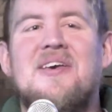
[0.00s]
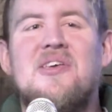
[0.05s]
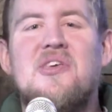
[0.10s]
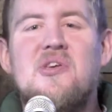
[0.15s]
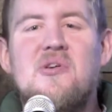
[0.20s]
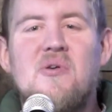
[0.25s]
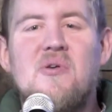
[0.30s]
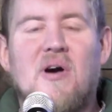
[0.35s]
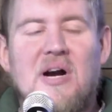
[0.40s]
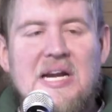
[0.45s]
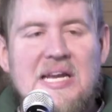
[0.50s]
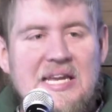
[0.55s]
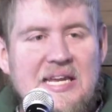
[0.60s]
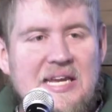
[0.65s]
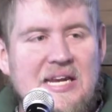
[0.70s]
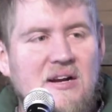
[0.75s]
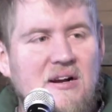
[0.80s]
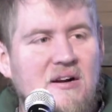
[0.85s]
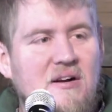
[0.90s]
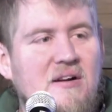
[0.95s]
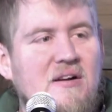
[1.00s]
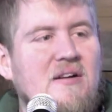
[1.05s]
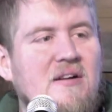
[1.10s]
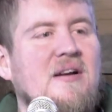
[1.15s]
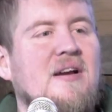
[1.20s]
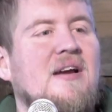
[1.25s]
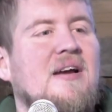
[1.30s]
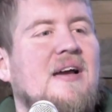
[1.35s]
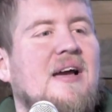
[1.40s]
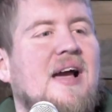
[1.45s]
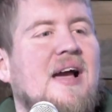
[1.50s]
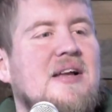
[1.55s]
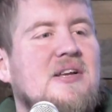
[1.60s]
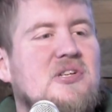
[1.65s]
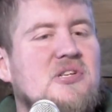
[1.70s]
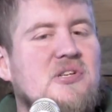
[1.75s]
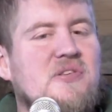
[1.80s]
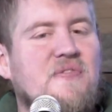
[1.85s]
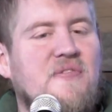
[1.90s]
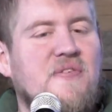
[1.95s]
You are here, and
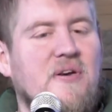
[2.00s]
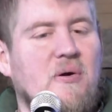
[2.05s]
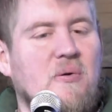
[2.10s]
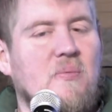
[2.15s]
just feel